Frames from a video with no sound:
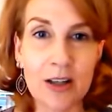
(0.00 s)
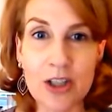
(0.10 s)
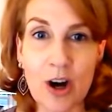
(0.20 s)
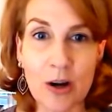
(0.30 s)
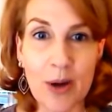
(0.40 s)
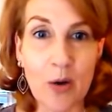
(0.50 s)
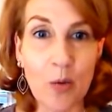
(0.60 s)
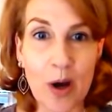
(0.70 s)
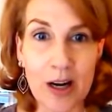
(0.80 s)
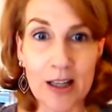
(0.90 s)
and talk about
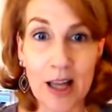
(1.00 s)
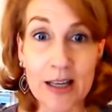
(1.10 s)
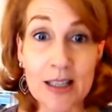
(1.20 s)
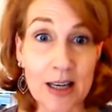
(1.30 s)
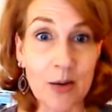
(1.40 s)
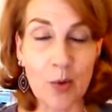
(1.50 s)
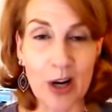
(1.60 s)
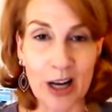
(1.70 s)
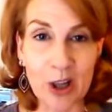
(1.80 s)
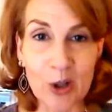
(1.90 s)
what I liked and what
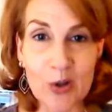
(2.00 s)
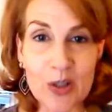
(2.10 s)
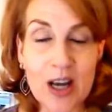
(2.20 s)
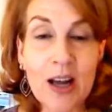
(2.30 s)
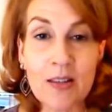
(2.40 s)
I learned.